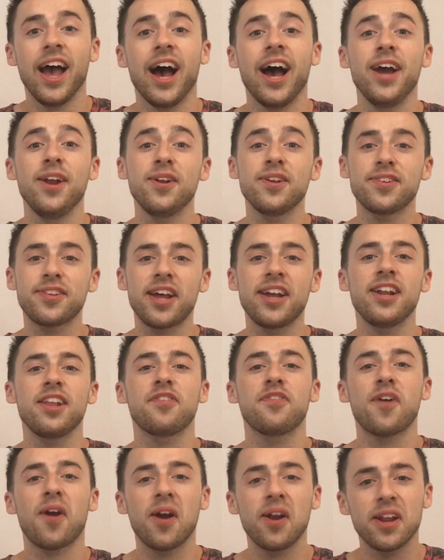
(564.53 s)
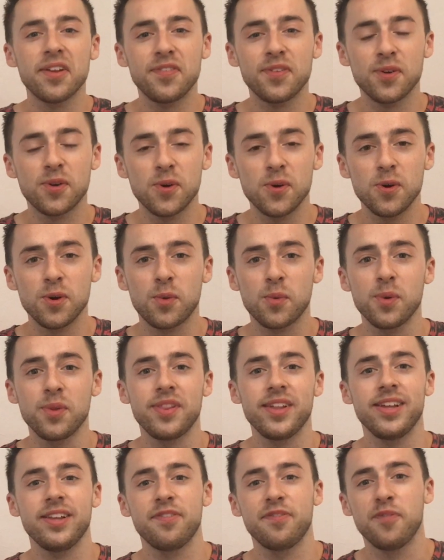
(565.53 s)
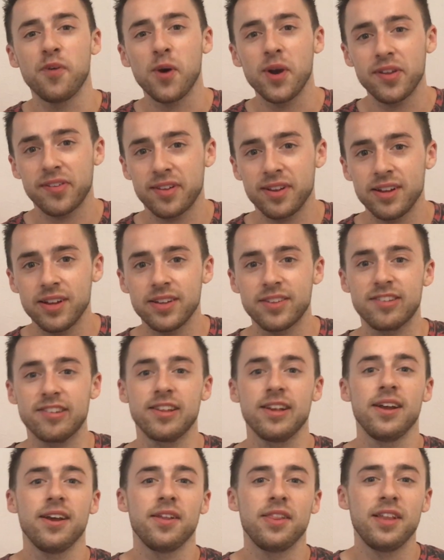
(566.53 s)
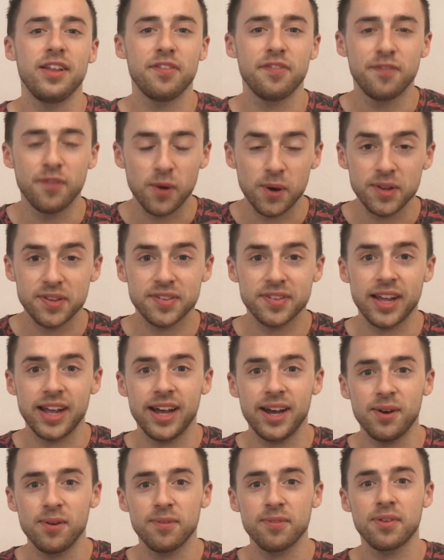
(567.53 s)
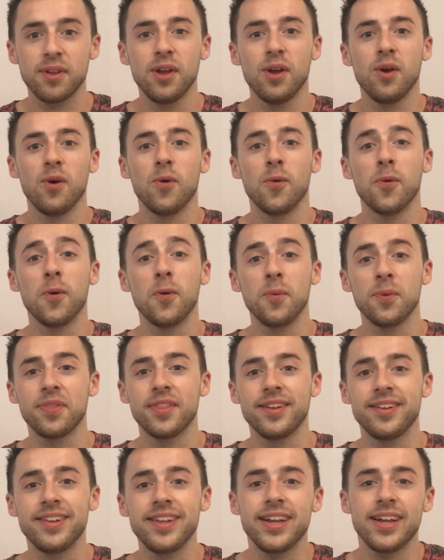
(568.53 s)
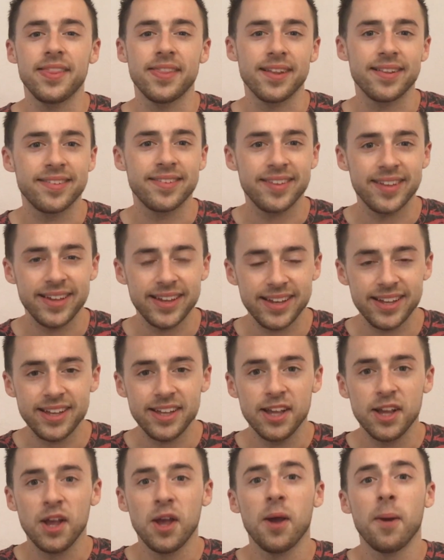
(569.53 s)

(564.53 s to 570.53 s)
I understand it's very difficult with these voiceless, these voice sounds, or with the D and the T,